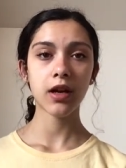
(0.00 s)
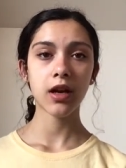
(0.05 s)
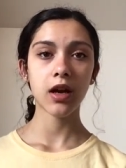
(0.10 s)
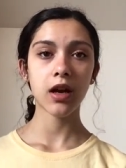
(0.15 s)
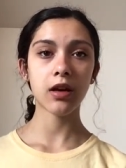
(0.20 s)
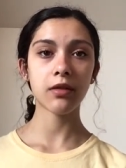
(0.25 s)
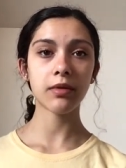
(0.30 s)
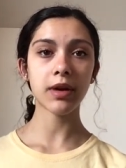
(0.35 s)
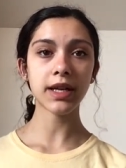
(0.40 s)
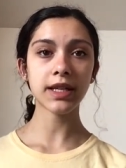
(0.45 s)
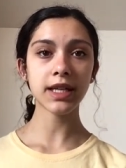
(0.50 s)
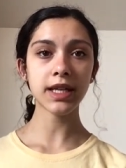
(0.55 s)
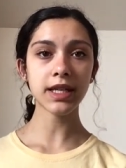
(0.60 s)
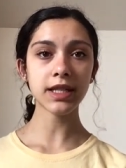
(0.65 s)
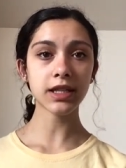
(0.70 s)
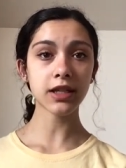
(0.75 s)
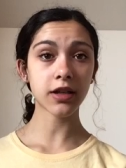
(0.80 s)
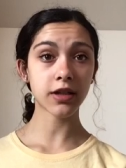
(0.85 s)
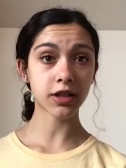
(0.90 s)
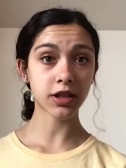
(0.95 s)

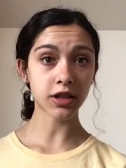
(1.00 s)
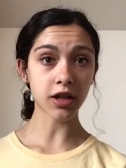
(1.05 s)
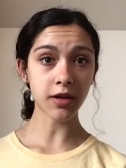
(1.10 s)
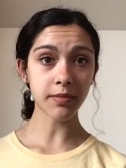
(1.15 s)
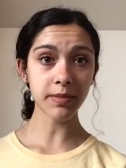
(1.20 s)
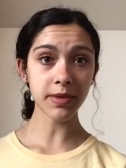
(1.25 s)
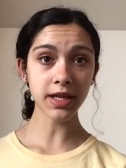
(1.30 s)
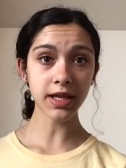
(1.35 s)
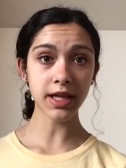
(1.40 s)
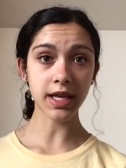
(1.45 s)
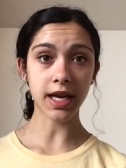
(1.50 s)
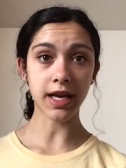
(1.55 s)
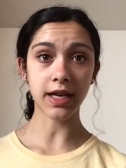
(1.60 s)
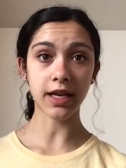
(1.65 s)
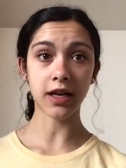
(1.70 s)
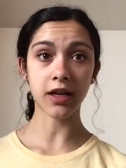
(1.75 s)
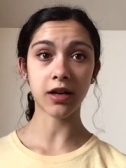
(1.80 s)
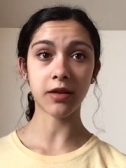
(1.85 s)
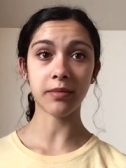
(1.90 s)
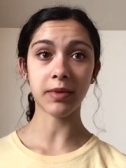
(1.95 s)
Aretes are sharp and thin
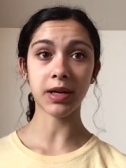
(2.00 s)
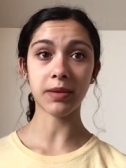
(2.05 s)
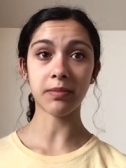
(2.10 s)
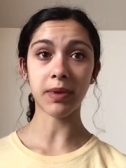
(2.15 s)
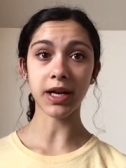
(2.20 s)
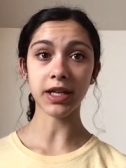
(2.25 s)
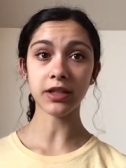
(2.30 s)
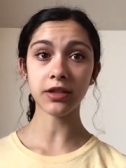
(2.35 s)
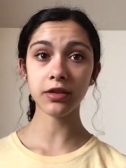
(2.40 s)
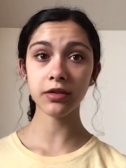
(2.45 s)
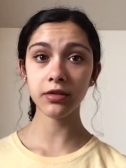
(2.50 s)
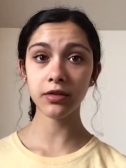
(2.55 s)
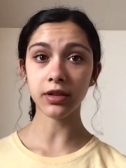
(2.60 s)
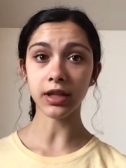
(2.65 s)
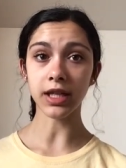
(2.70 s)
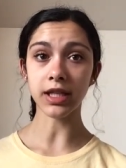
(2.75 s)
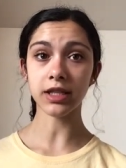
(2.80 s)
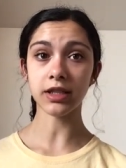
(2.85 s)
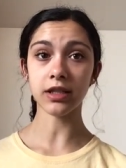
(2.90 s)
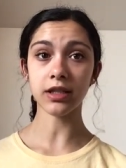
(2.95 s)
and are made by two
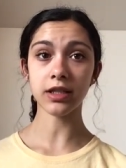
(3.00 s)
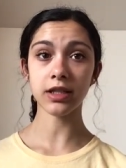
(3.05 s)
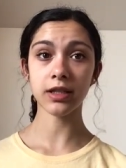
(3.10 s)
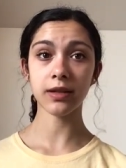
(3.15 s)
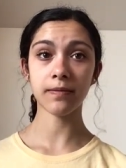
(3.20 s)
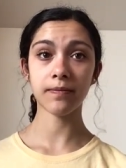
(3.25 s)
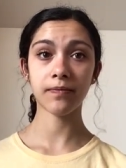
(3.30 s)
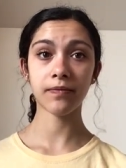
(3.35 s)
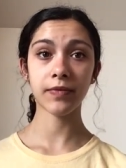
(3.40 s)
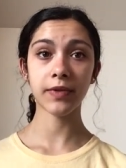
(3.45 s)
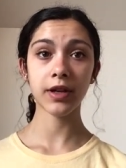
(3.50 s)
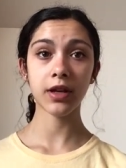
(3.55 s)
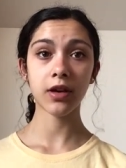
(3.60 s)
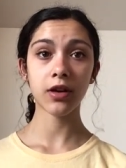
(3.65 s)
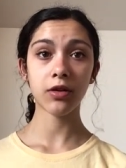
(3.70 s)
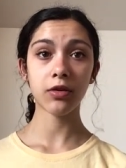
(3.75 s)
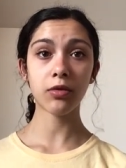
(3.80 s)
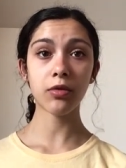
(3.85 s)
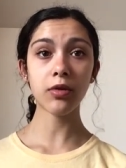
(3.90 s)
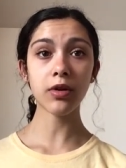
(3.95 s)
glaciers.
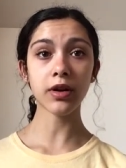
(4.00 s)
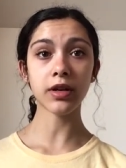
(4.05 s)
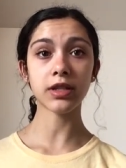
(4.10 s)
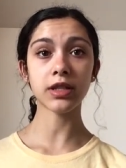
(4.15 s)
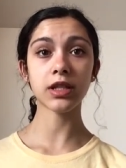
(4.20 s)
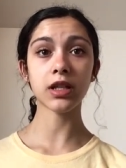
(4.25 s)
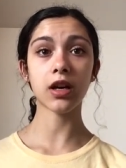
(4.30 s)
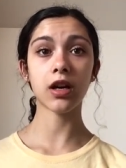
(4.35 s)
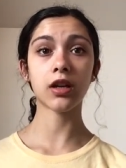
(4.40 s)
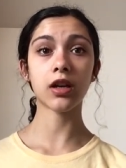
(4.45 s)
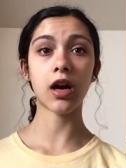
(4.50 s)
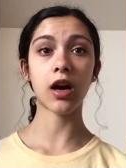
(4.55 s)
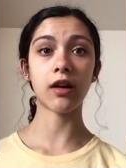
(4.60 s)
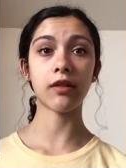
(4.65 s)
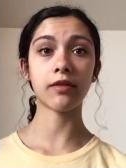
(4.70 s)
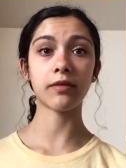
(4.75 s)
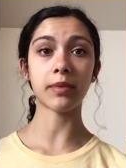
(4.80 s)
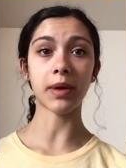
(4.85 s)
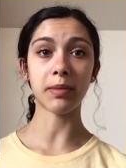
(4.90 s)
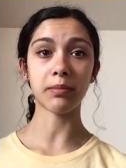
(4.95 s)
Horns are
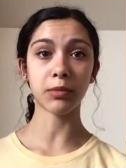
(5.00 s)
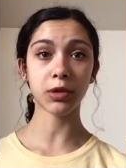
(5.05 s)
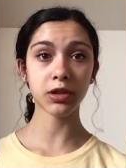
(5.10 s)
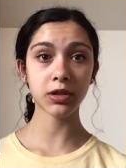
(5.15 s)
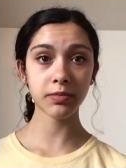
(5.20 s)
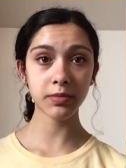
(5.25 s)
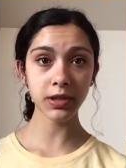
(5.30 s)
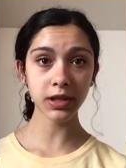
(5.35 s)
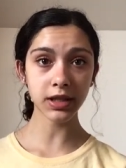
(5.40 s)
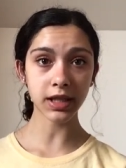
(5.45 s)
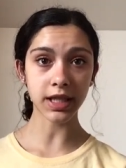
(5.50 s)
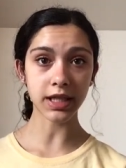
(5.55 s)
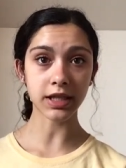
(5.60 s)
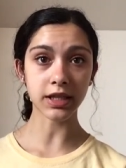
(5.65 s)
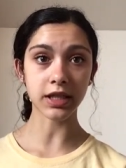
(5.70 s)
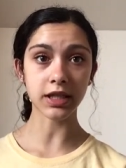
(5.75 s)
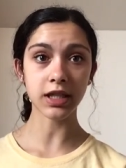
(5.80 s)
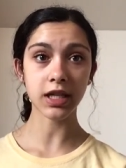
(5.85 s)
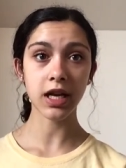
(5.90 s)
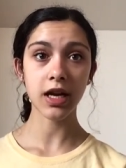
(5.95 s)
carved by multiple glaciers,